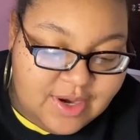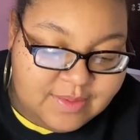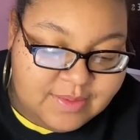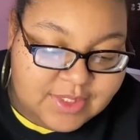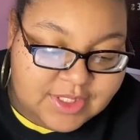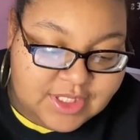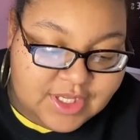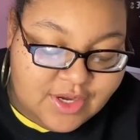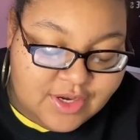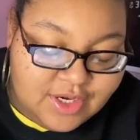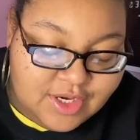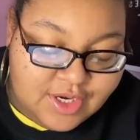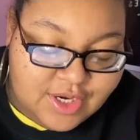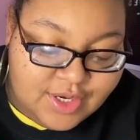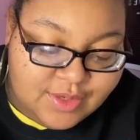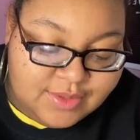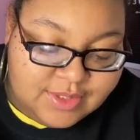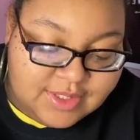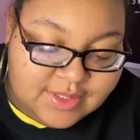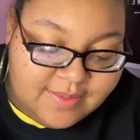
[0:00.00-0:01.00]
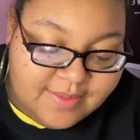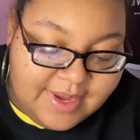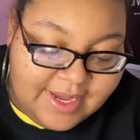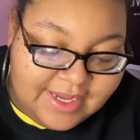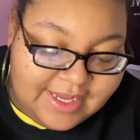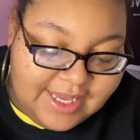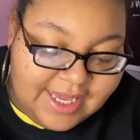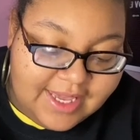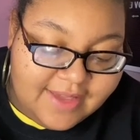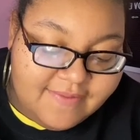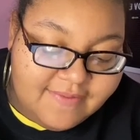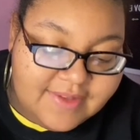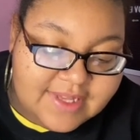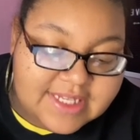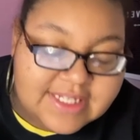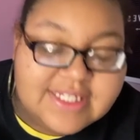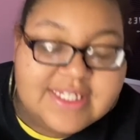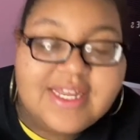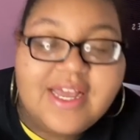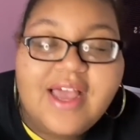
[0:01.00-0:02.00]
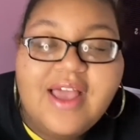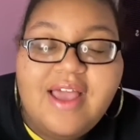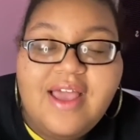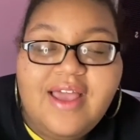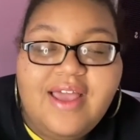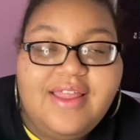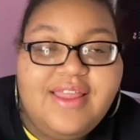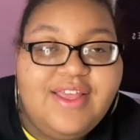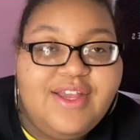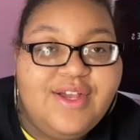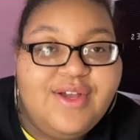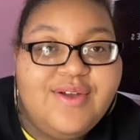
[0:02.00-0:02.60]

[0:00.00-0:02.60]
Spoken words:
just gonna go to my Canvas and then go